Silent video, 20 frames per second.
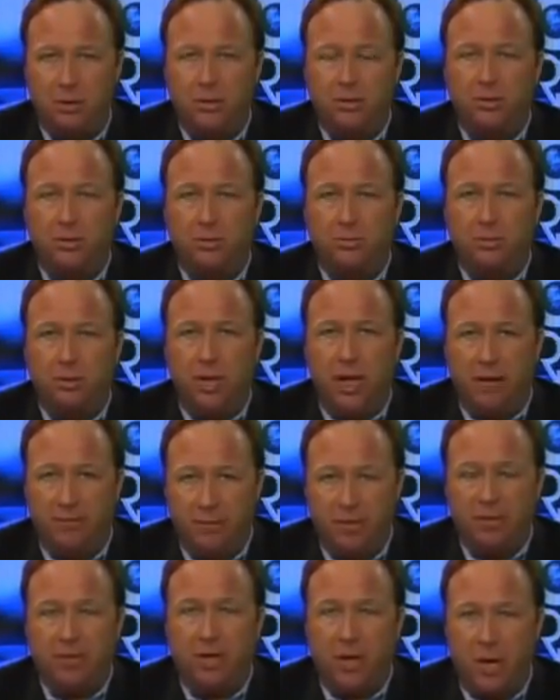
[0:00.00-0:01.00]
who
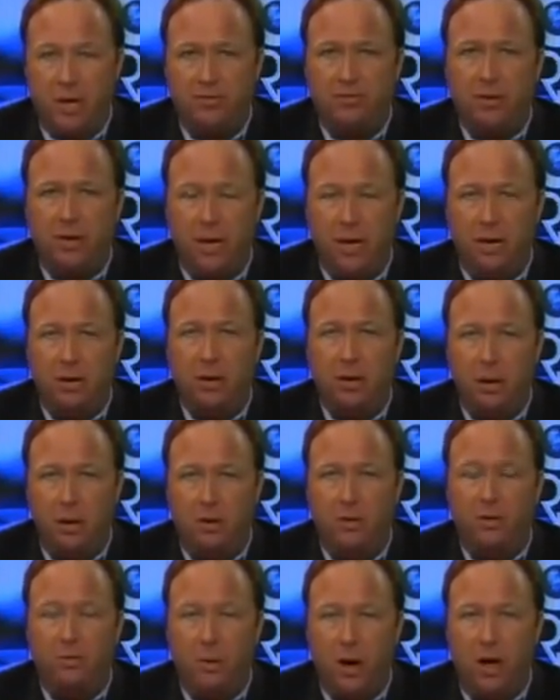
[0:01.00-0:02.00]
love this country and
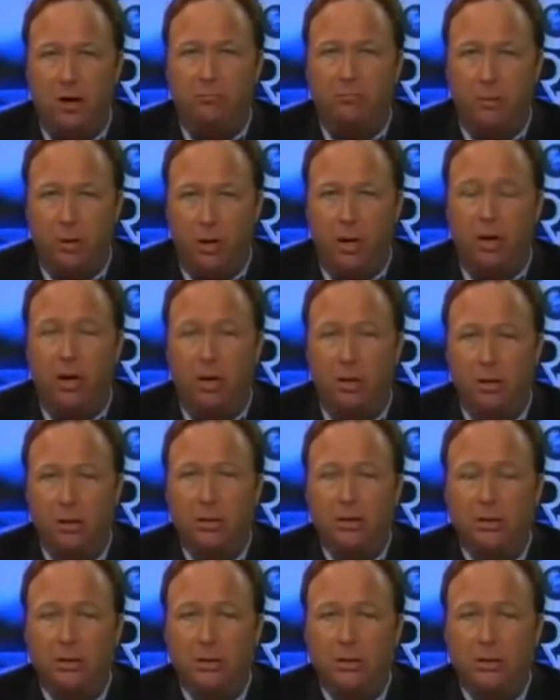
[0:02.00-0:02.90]
know that Ron Paul,